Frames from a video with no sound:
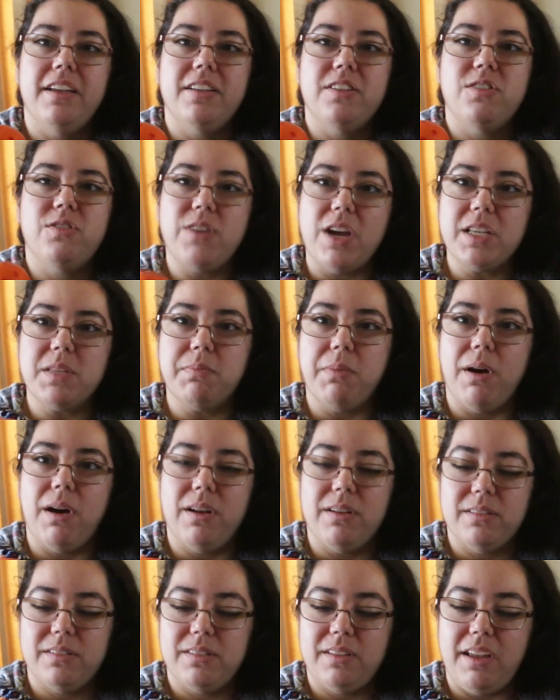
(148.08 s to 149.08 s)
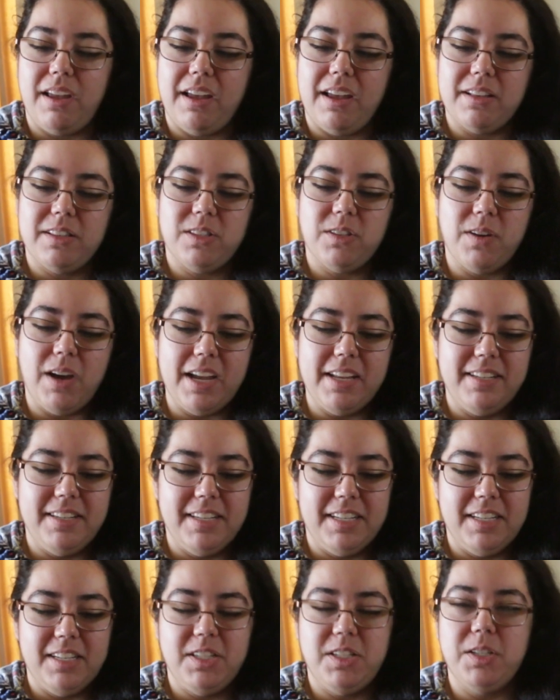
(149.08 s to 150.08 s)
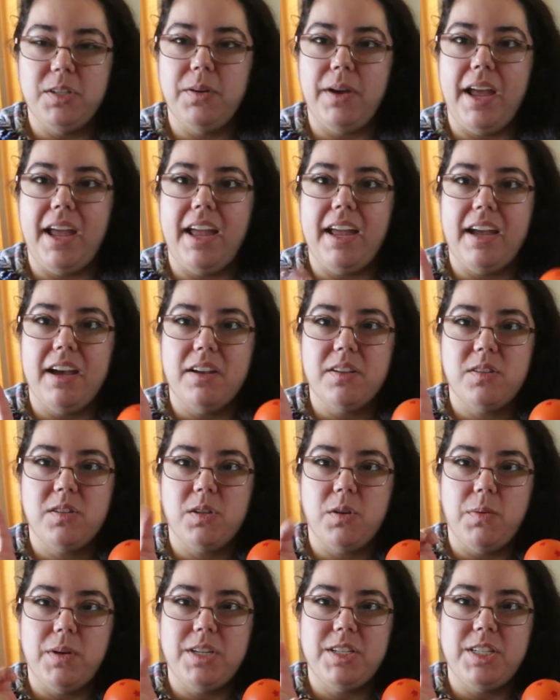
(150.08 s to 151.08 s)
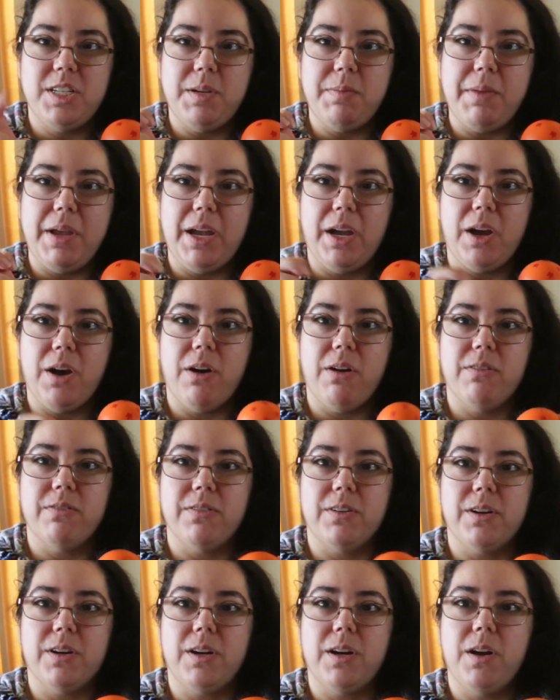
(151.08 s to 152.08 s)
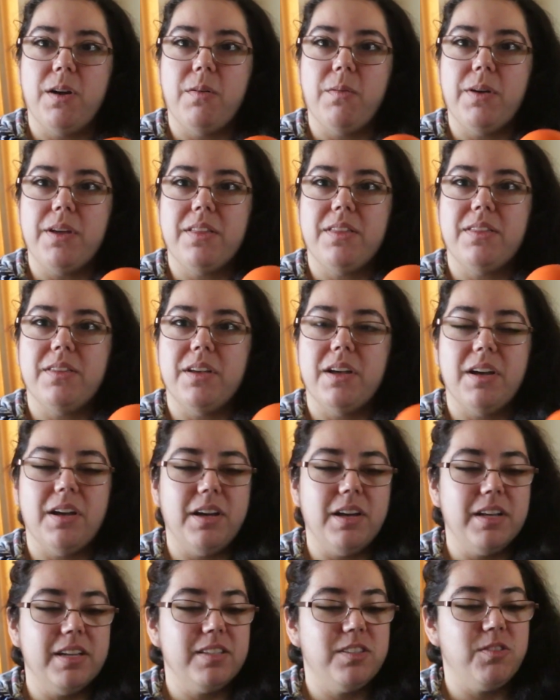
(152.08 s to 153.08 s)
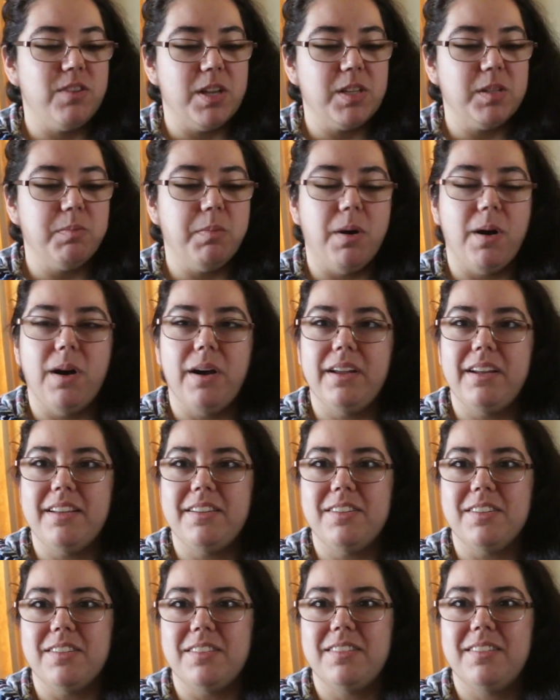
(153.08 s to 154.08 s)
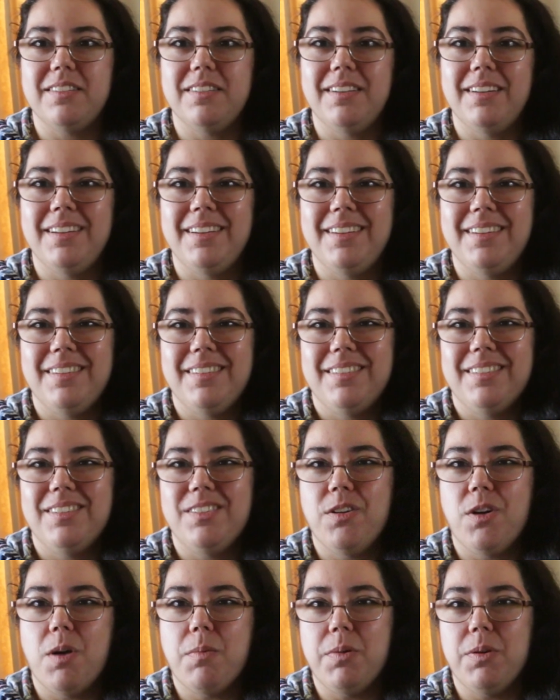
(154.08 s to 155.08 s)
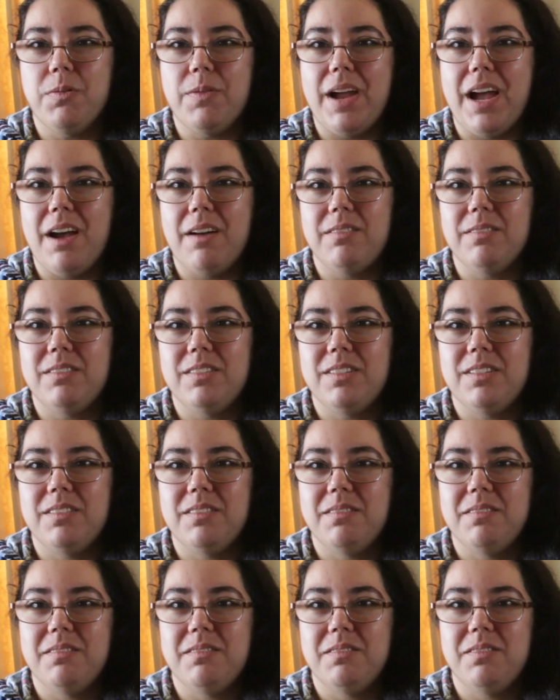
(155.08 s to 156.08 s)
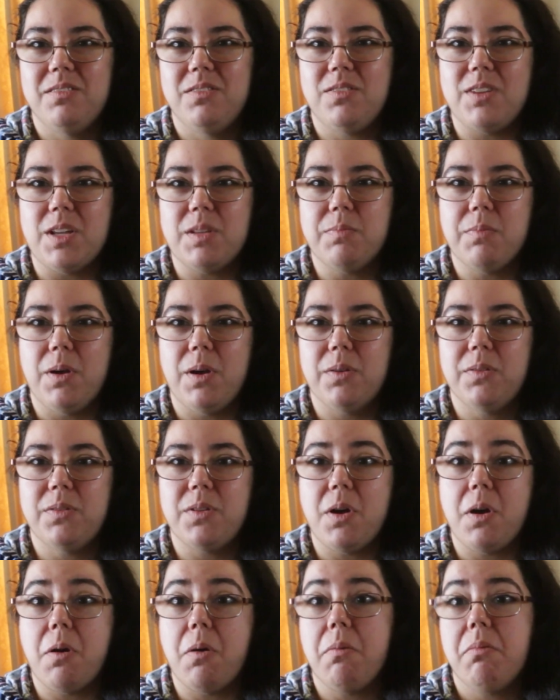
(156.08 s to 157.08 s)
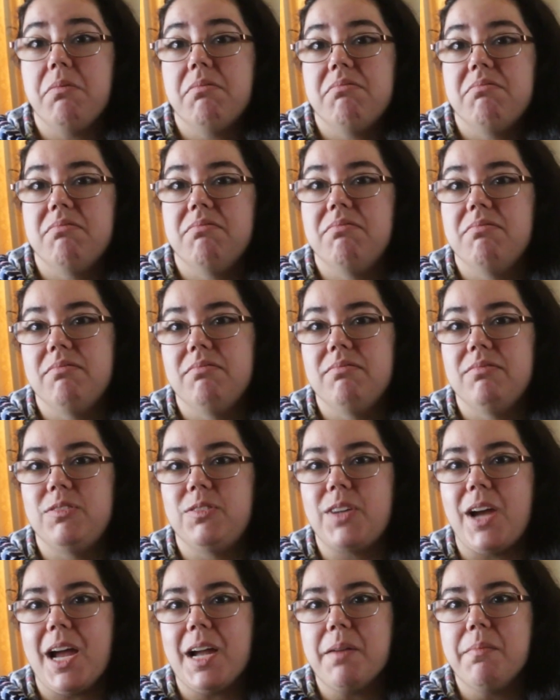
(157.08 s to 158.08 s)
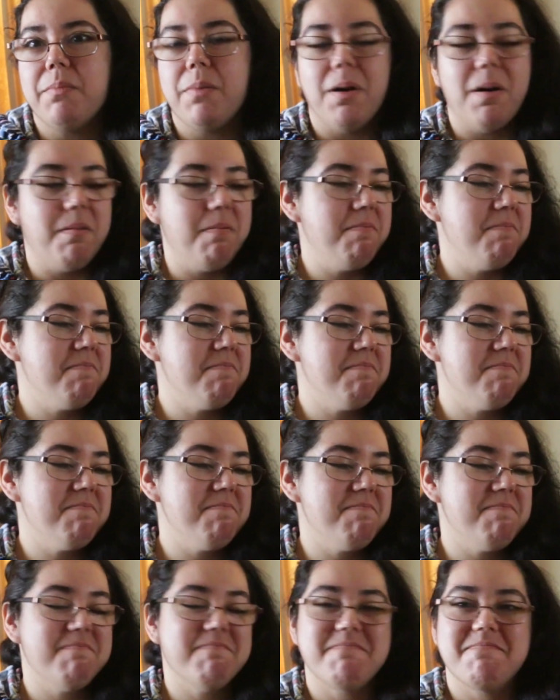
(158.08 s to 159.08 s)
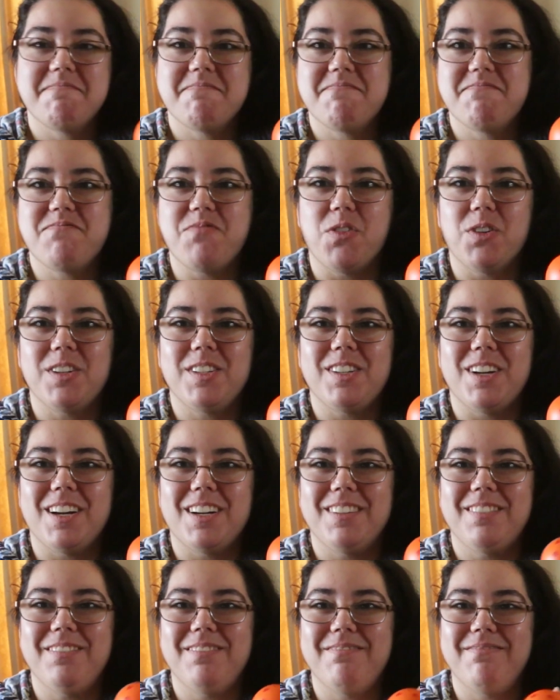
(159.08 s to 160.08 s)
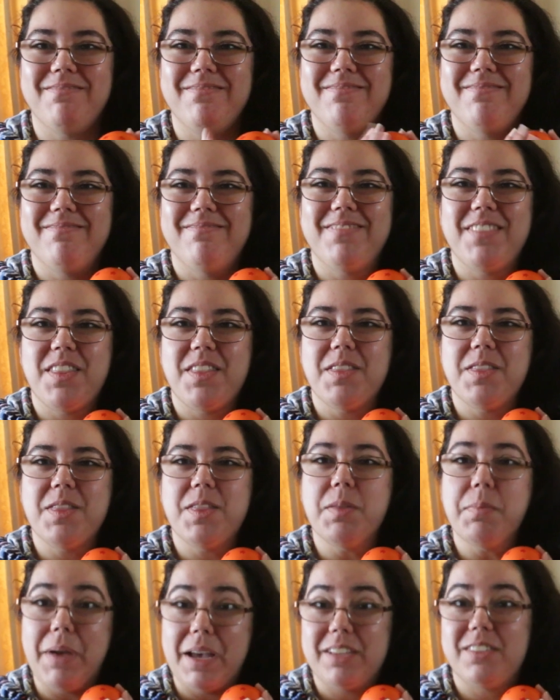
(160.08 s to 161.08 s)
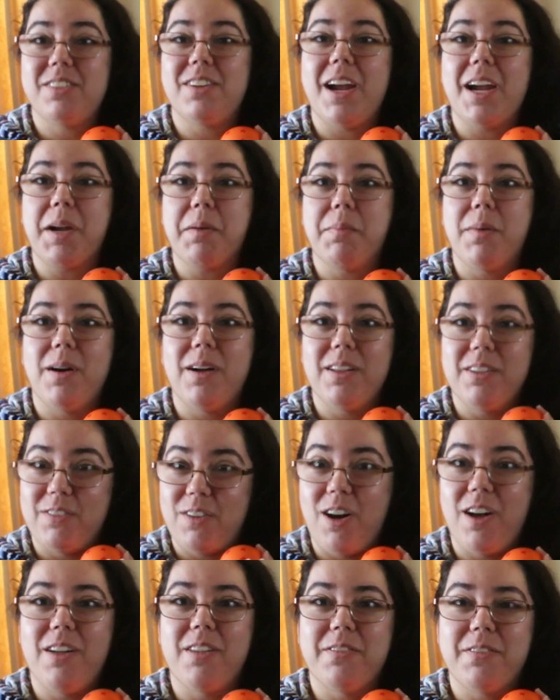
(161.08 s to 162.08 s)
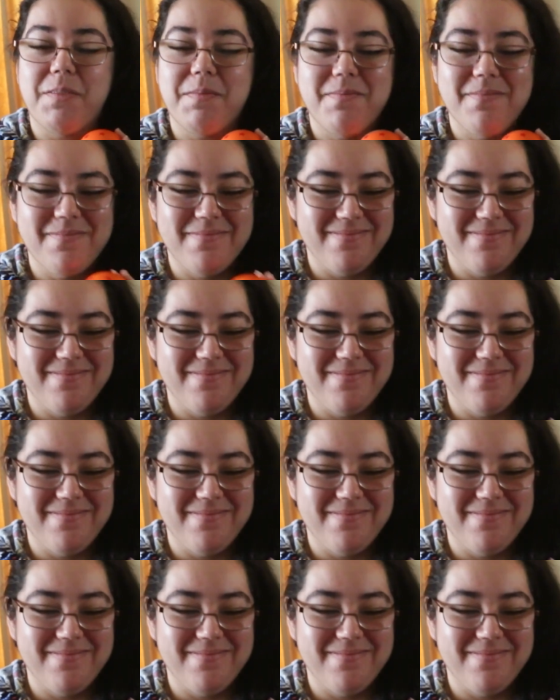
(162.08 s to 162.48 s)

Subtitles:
stress balls, and so I did do a squishy makeover with a stress ball, and it's just normal round stress ball. So Dragon Ball, 4-star, the best Dragon Ball of all of them.